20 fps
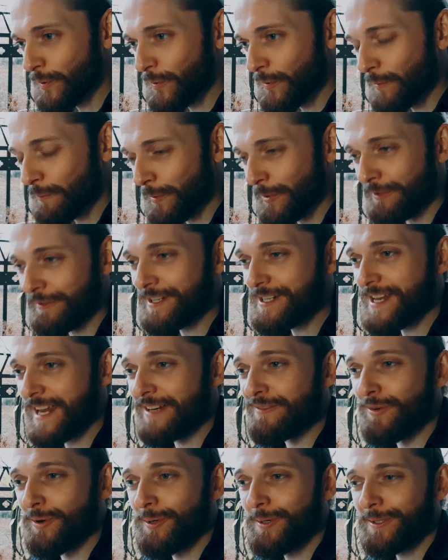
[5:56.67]
But the reason I
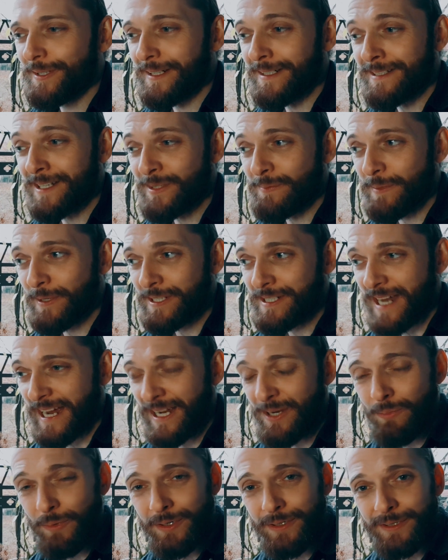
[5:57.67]
wrote it is because I
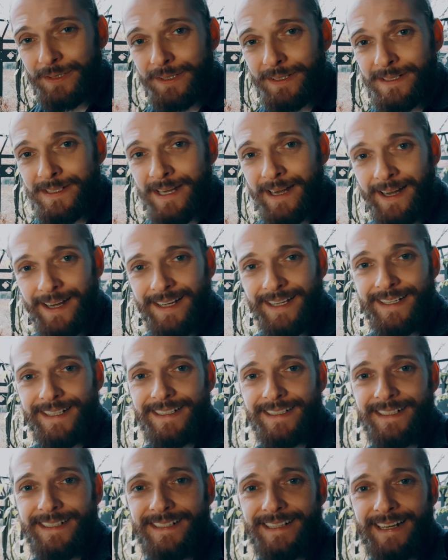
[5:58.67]
wanted to hide,
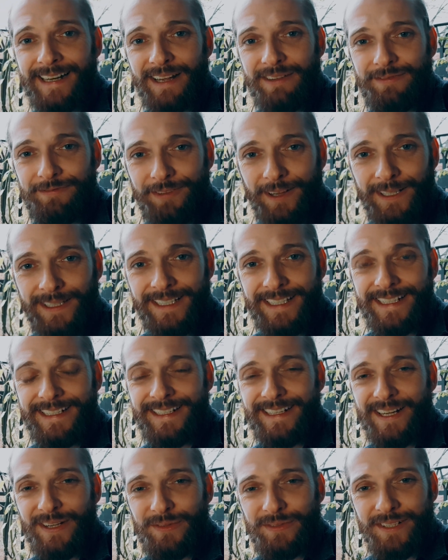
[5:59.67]
and I felt it,
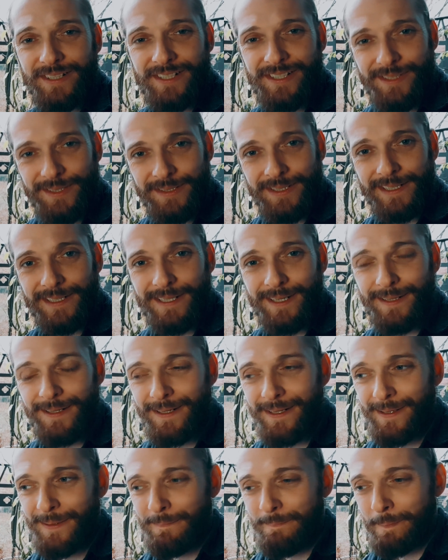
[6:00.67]
and I understood it
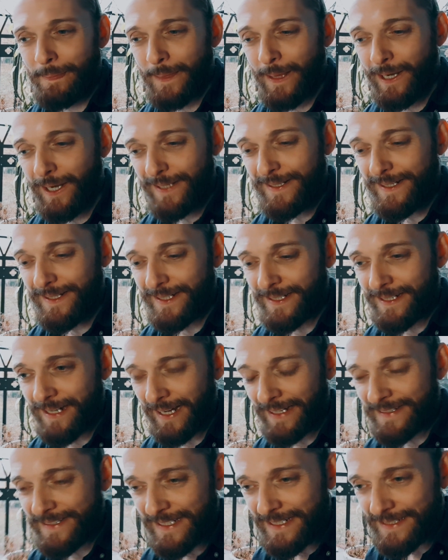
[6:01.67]
clearly. I
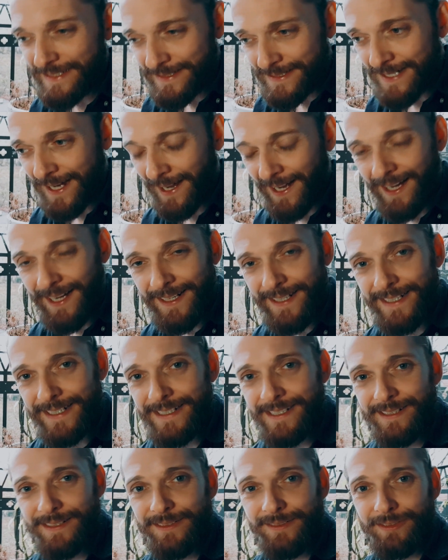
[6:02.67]
needed to hide
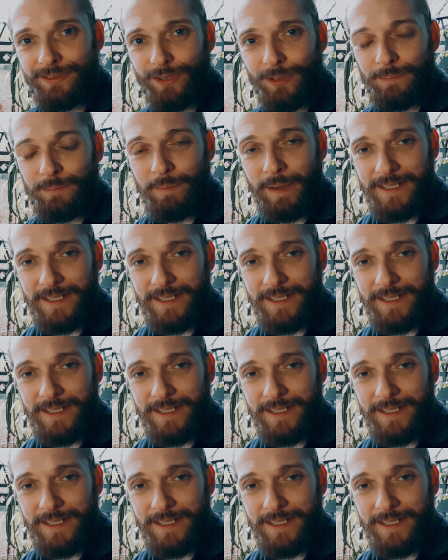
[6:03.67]
from my